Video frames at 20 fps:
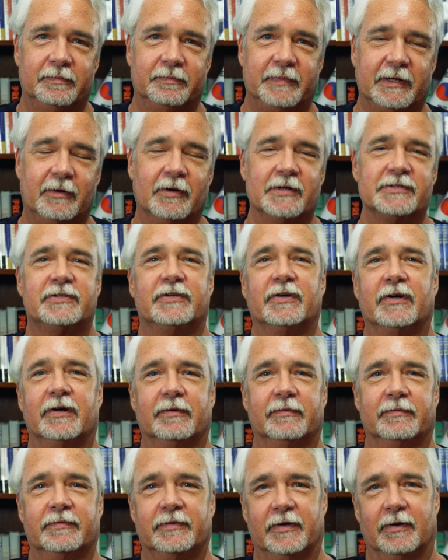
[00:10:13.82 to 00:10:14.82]
because
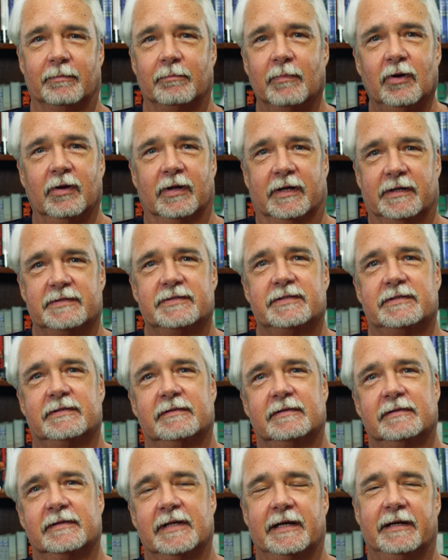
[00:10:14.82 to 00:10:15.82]
they're mullahs.
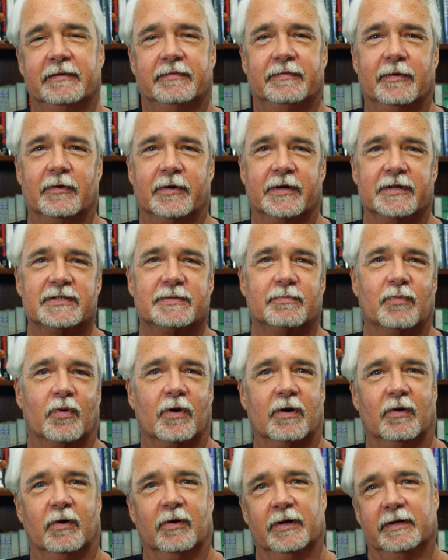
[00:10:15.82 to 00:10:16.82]
They focus
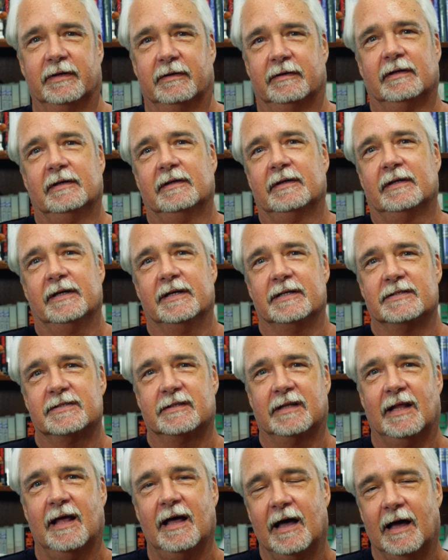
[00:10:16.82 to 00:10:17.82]
more on
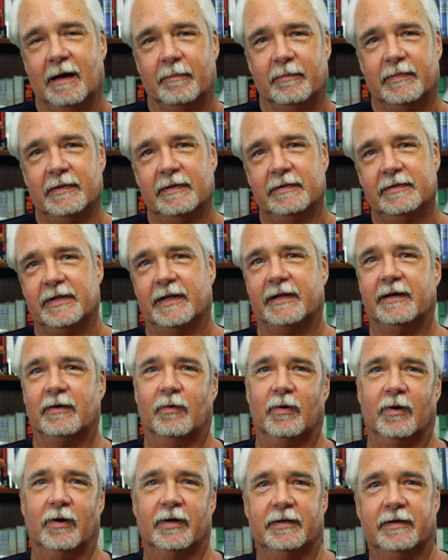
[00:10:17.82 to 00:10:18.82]
Islam than
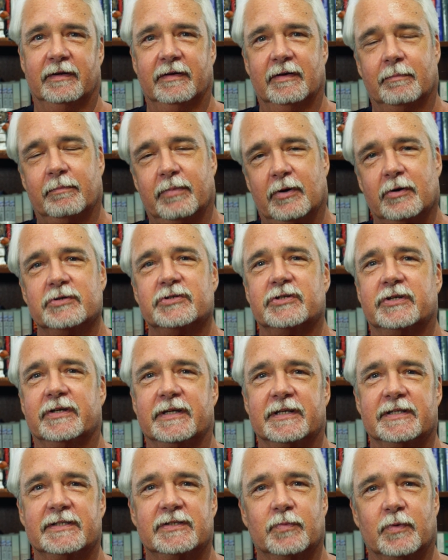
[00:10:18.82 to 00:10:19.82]
on
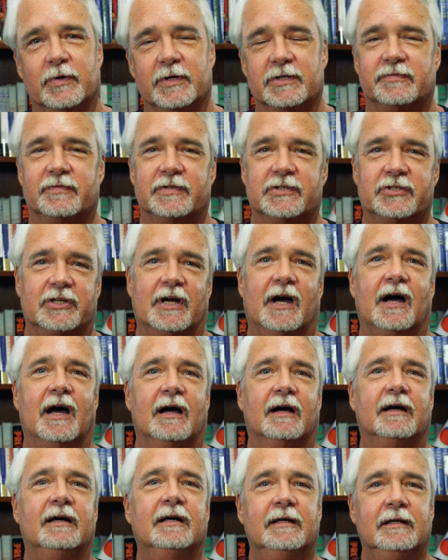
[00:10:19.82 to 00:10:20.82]
Persianness, whereas the
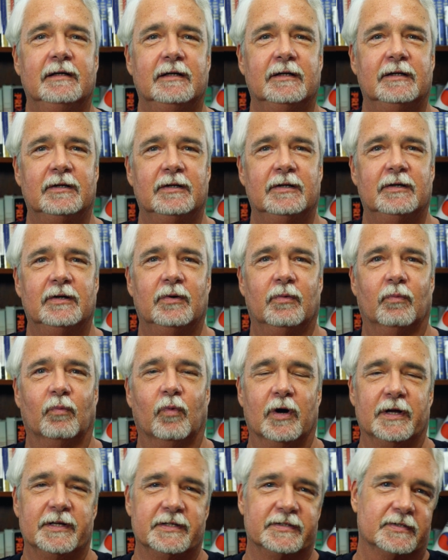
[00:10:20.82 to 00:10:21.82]
Shah
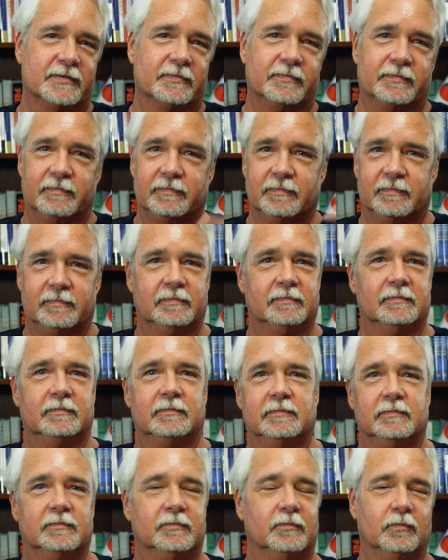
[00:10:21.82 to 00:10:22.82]
was,
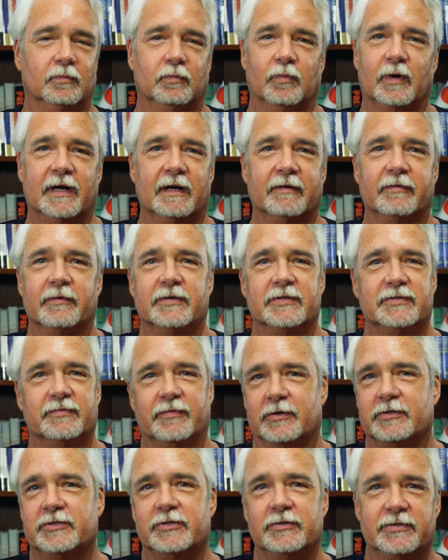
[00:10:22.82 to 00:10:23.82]
whatever his
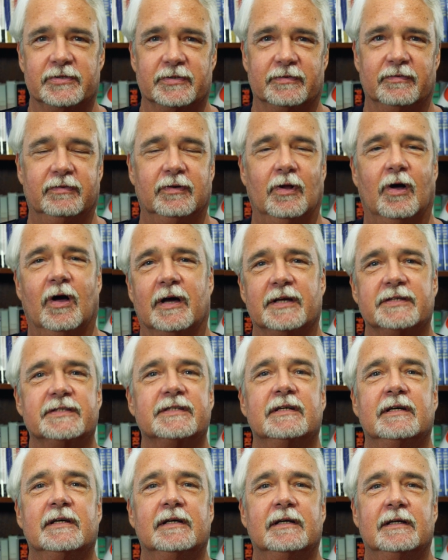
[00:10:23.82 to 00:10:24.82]
virtues and
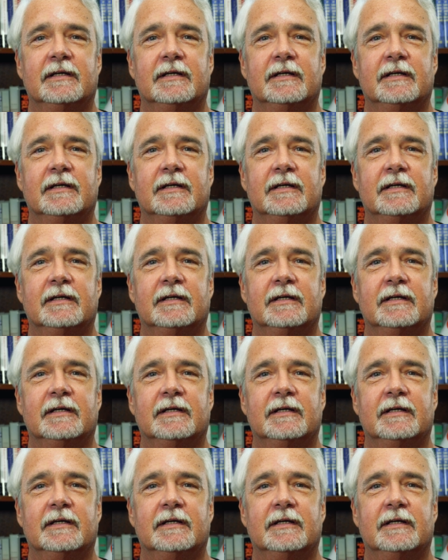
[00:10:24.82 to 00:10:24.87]
flaws,